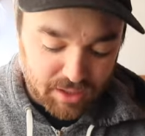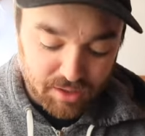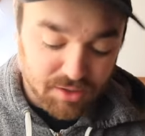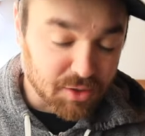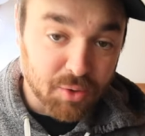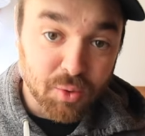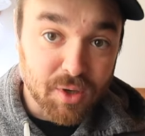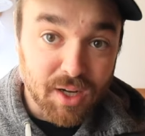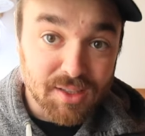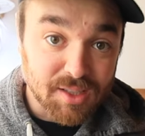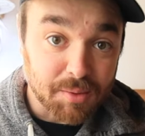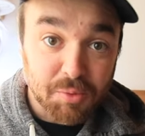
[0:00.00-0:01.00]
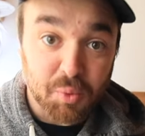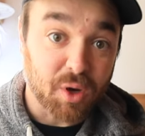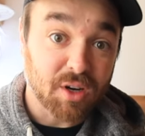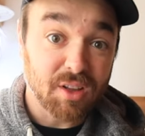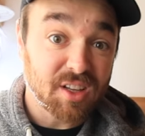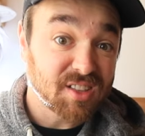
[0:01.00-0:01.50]
a cool concept,
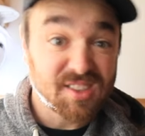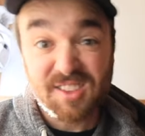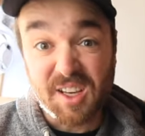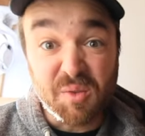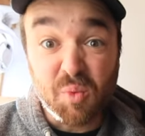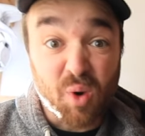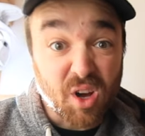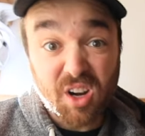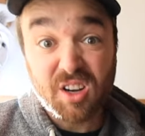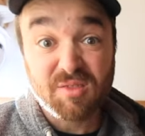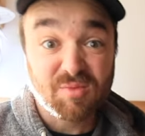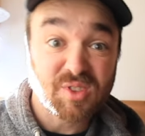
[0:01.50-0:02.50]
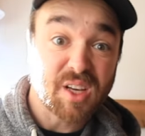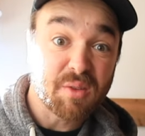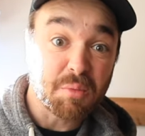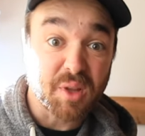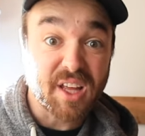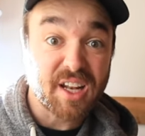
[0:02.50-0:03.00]
waterless, saving water,
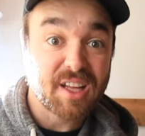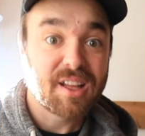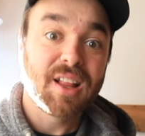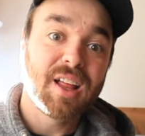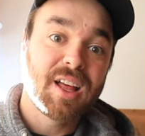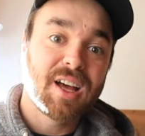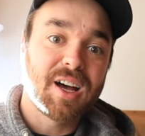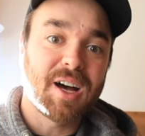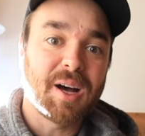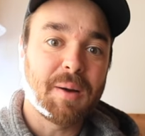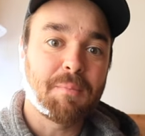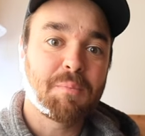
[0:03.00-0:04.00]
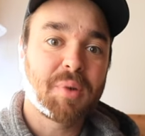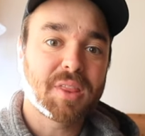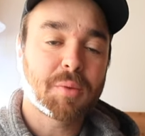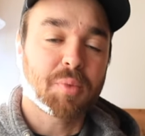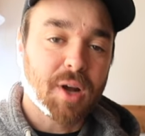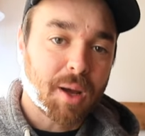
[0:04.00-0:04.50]
saving planet, but
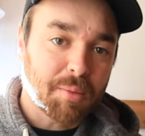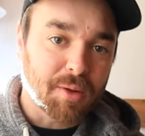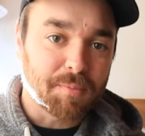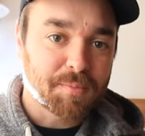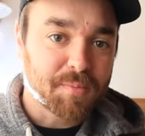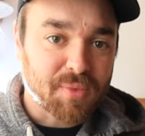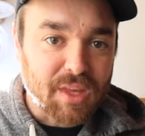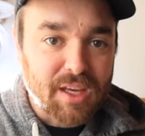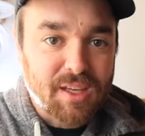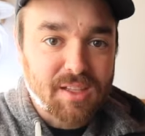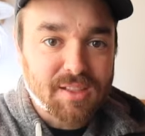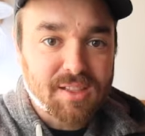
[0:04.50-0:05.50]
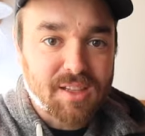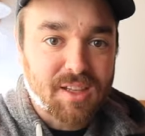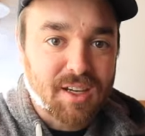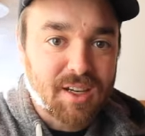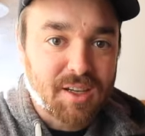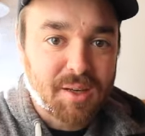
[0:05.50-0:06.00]
the problem is
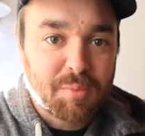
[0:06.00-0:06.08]
the